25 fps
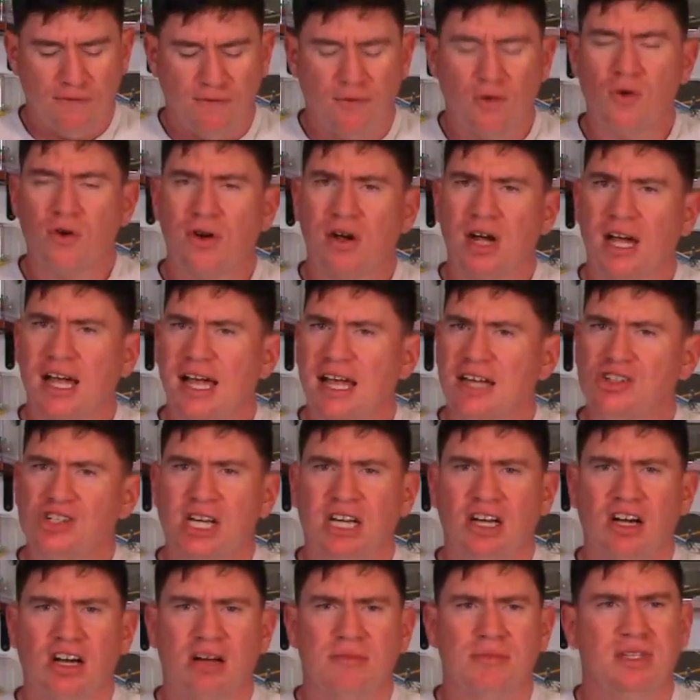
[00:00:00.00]
4,
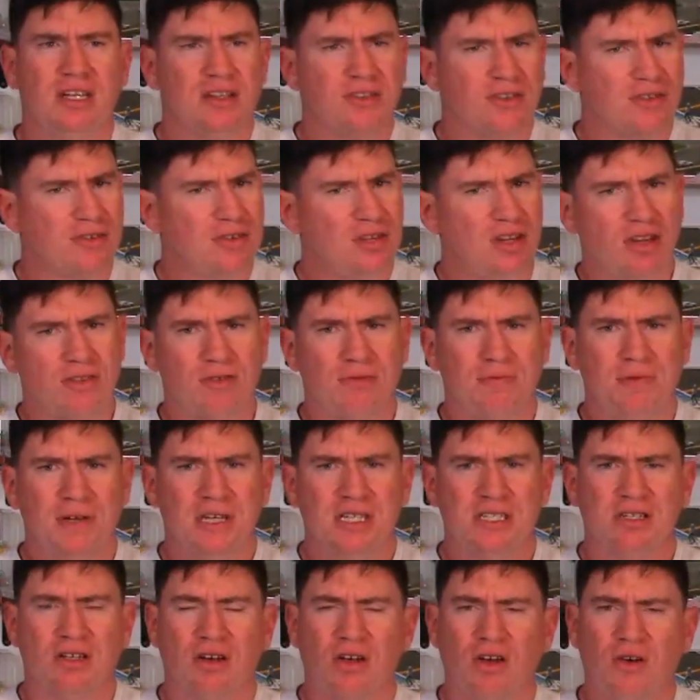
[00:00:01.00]
AJ Almandinger,
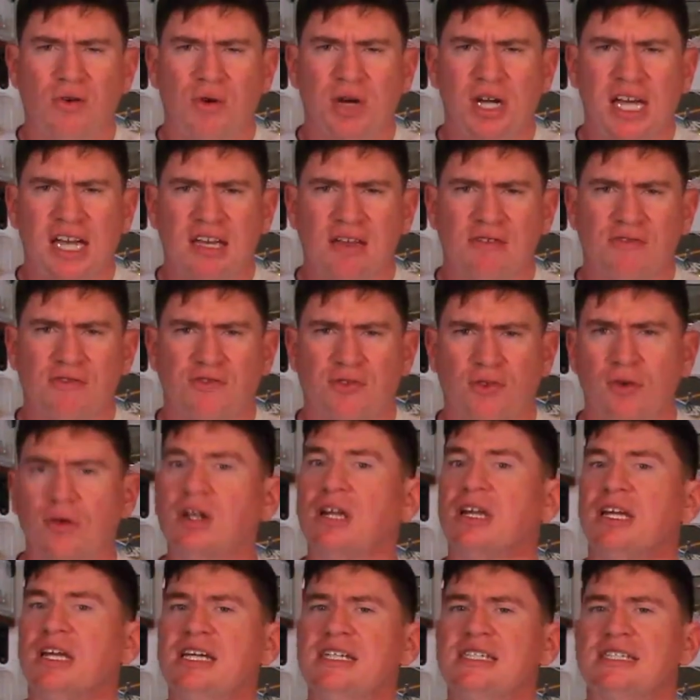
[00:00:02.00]
another piece of low-hanging
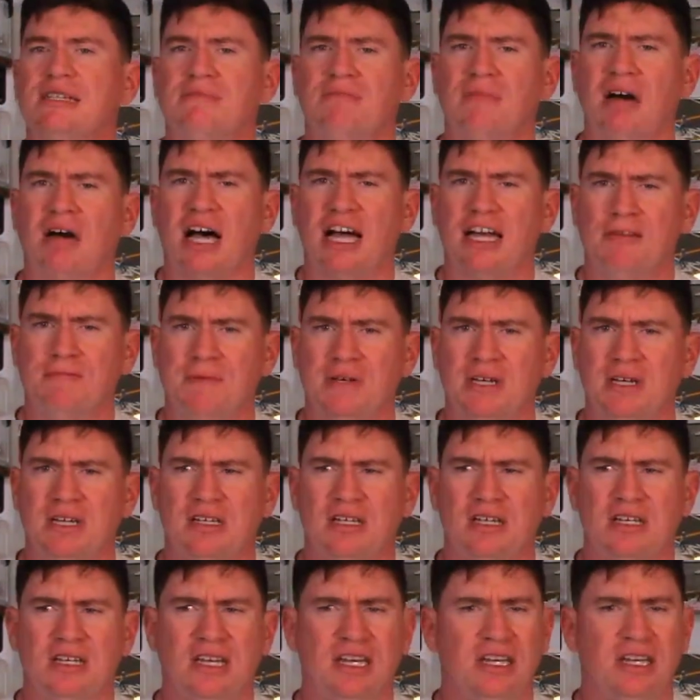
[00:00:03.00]
fruit, at least in my
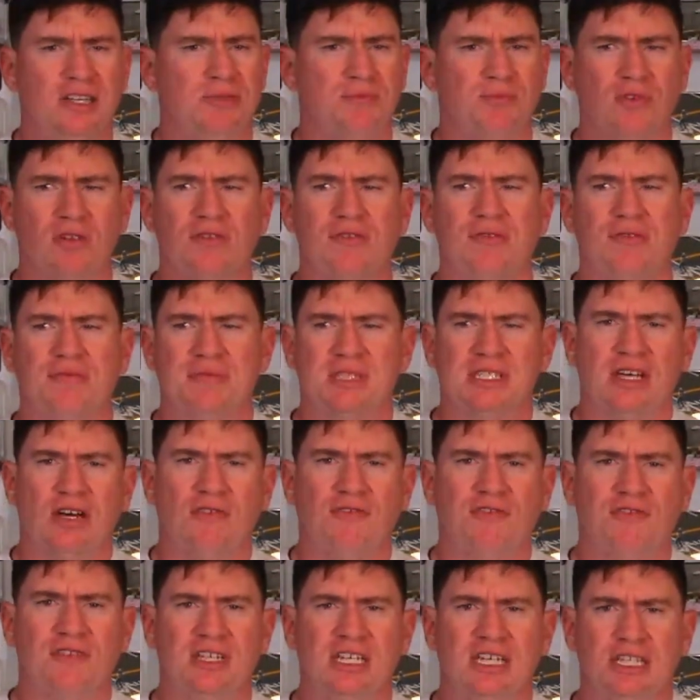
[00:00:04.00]
opinion. He's proven
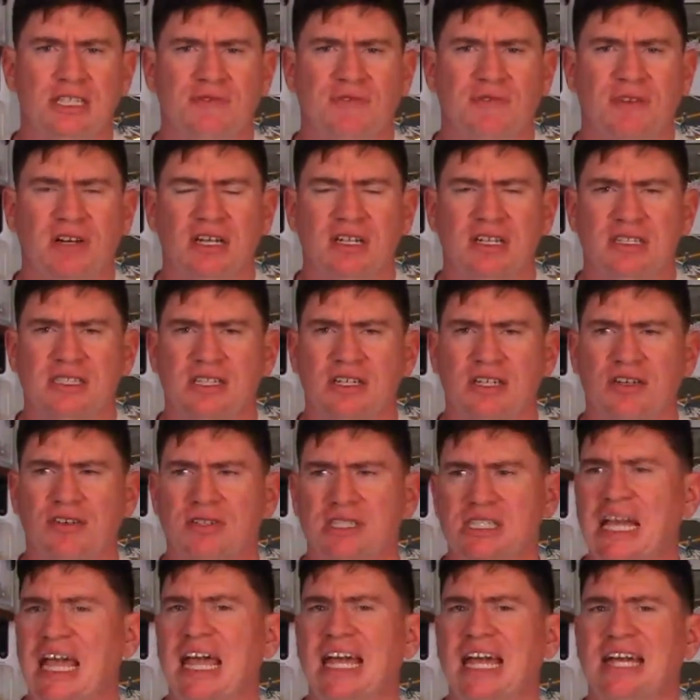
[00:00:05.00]
himself in the Xfinity
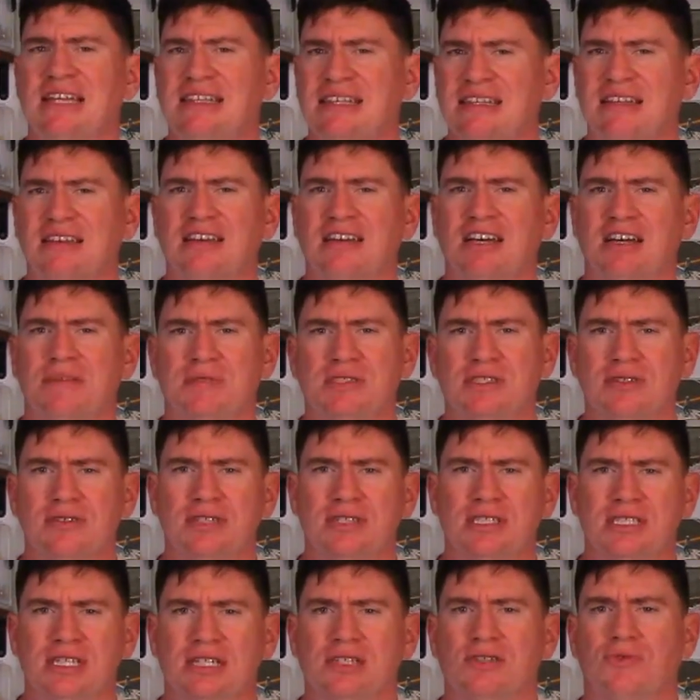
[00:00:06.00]
Series and in the Cup
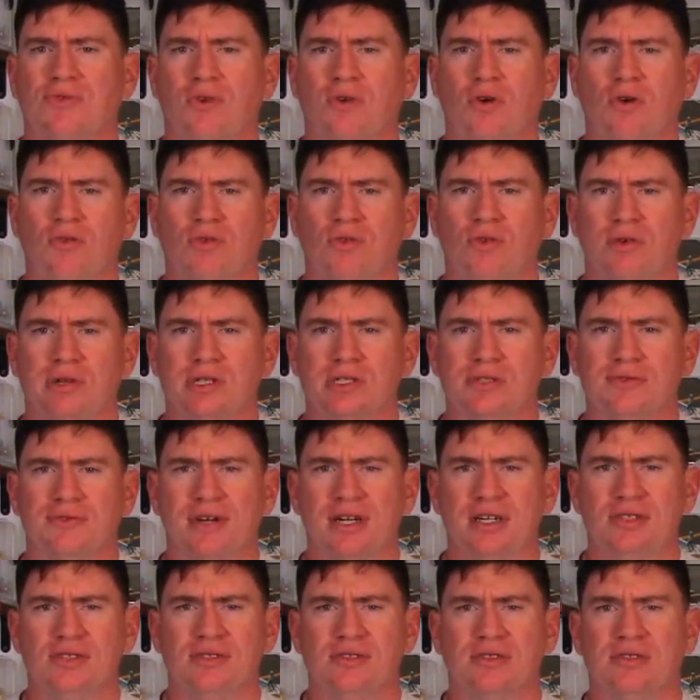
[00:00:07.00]
Series as a road
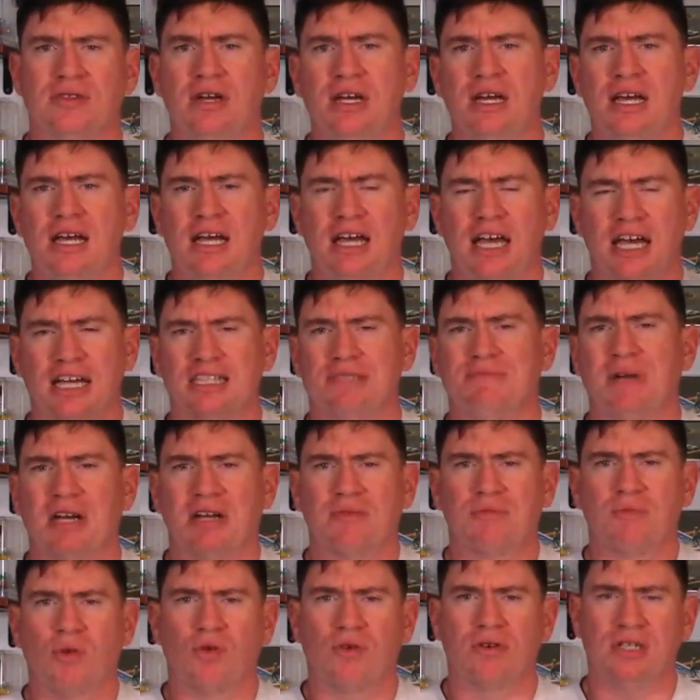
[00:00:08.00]
course racer.
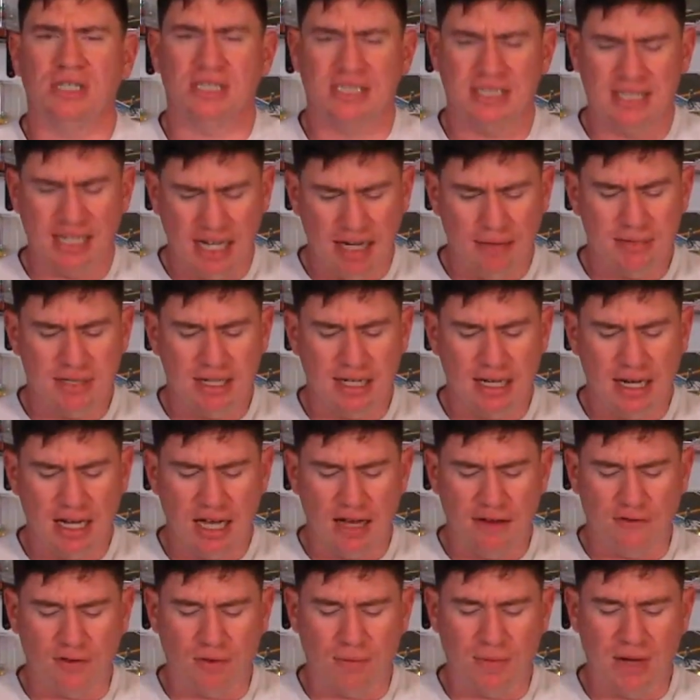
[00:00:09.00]
Expect more of the same
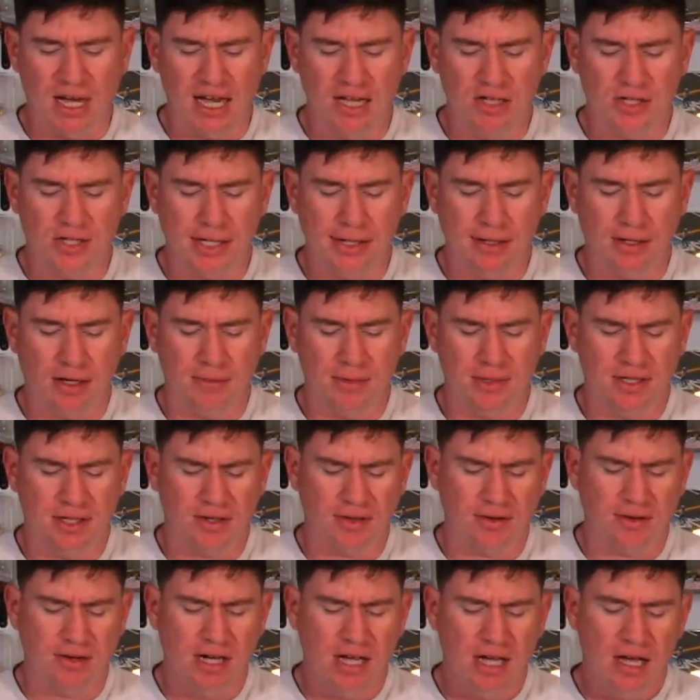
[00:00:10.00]
today from AJ
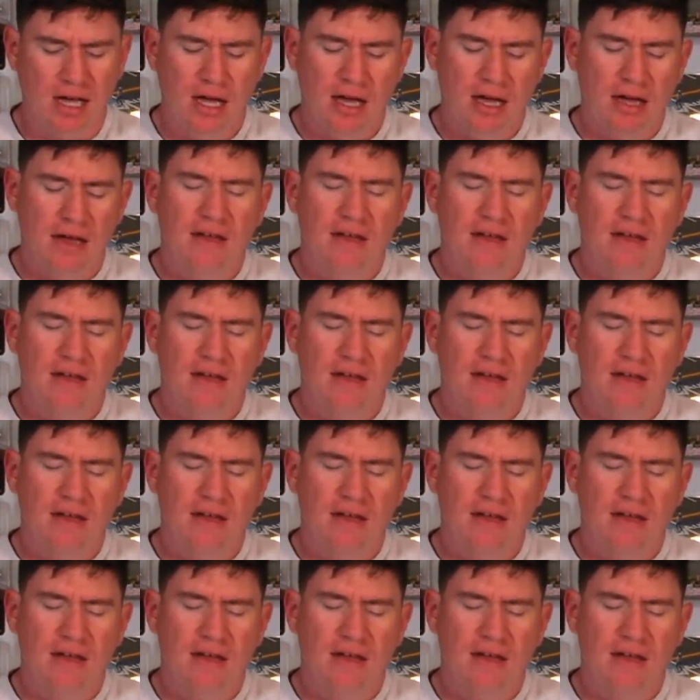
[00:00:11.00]
Almandinger.